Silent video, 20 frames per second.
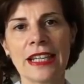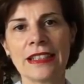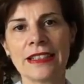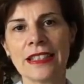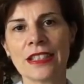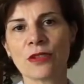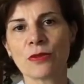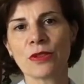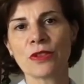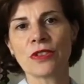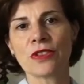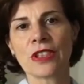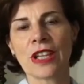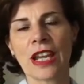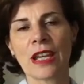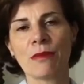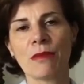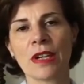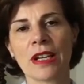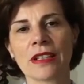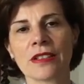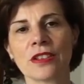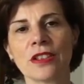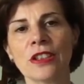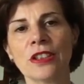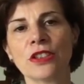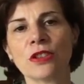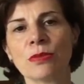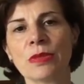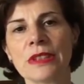and this one at the hemline is a
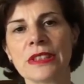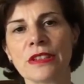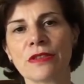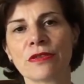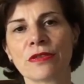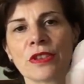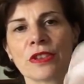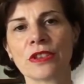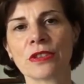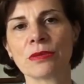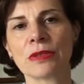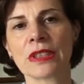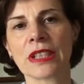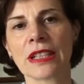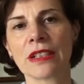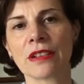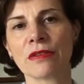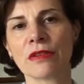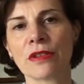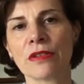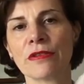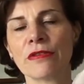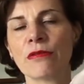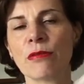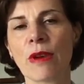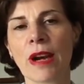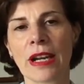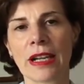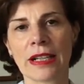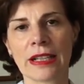little bit different with kind of a
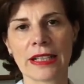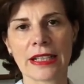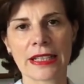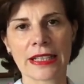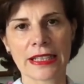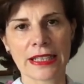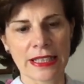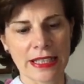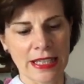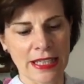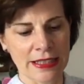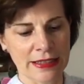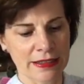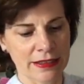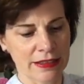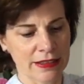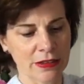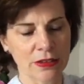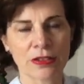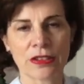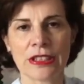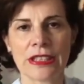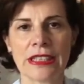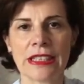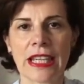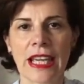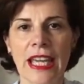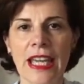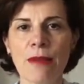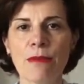voile at the
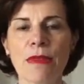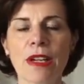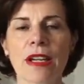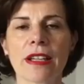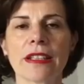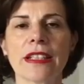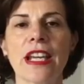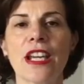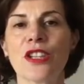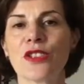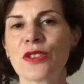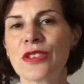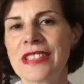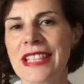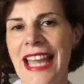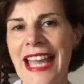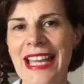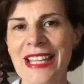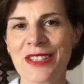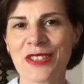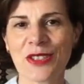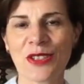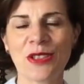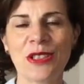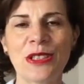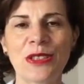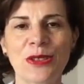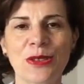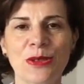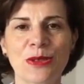hemline, so it adds a
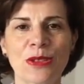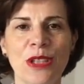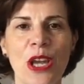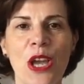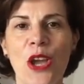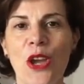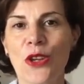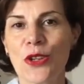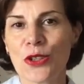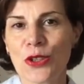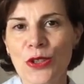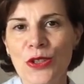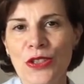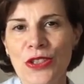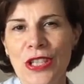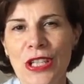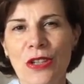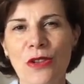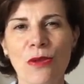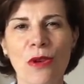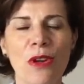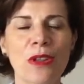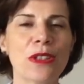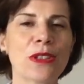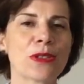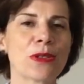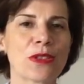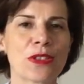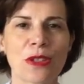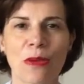little je ne sais quoi, a
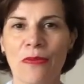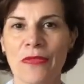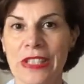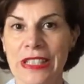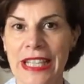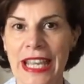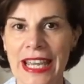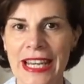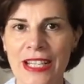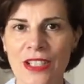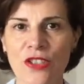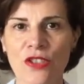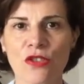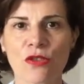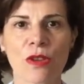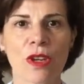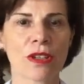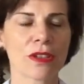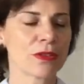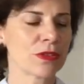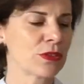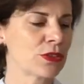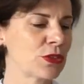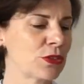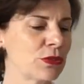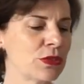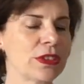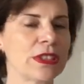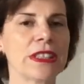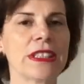little something extra
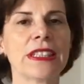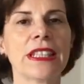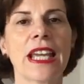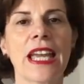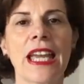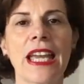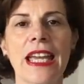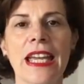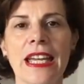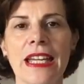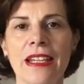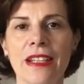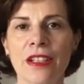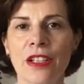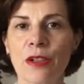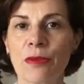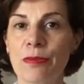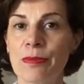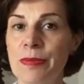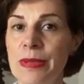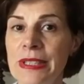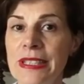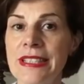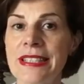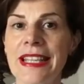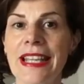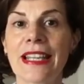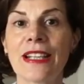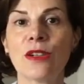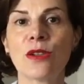to the
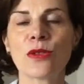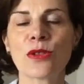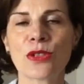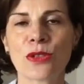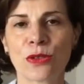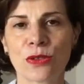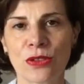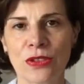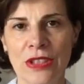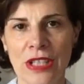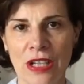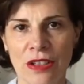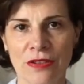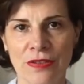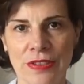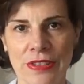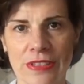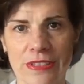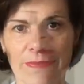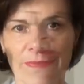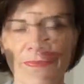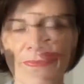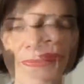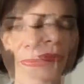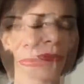piece and also to the outfit.